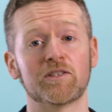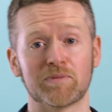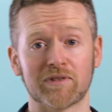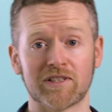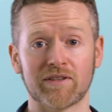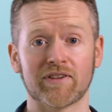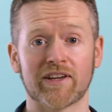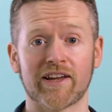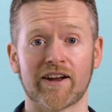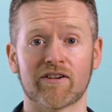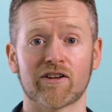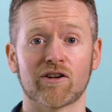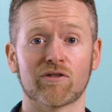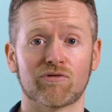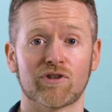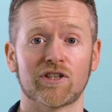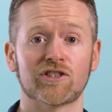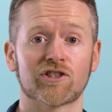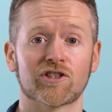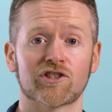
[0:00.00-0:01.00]
specific area
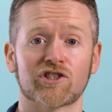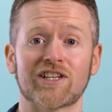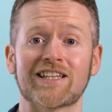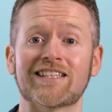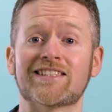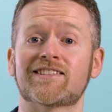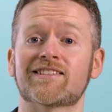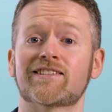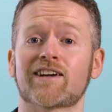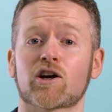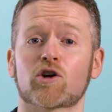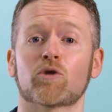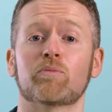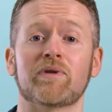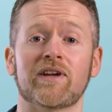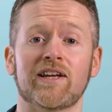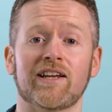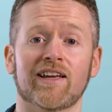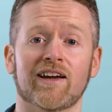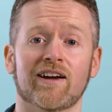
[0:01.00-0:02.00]
of research is
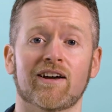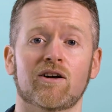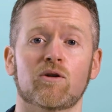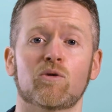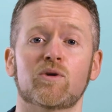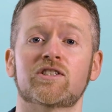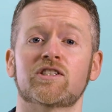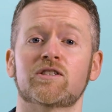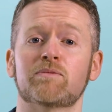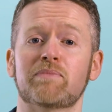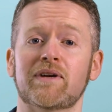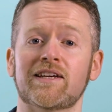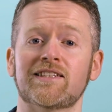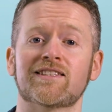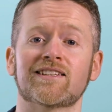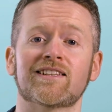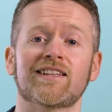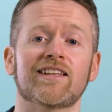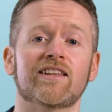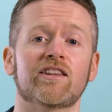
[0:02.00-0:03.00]
sarcopenia, which is
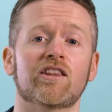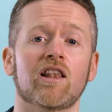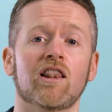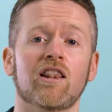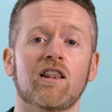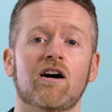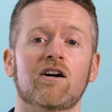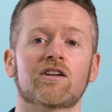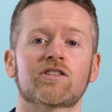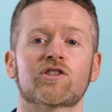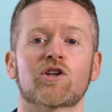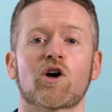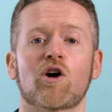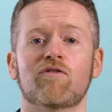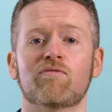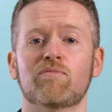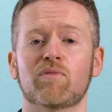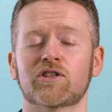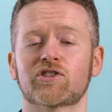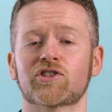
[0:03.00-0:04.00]
basically the loss
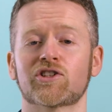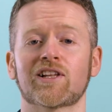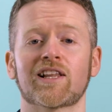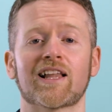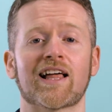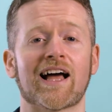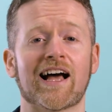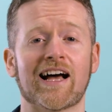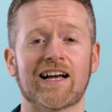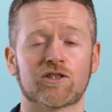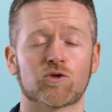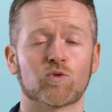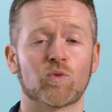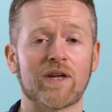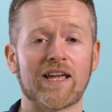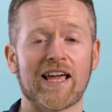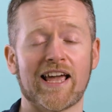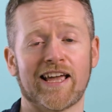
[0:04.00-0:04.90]
of muscle as we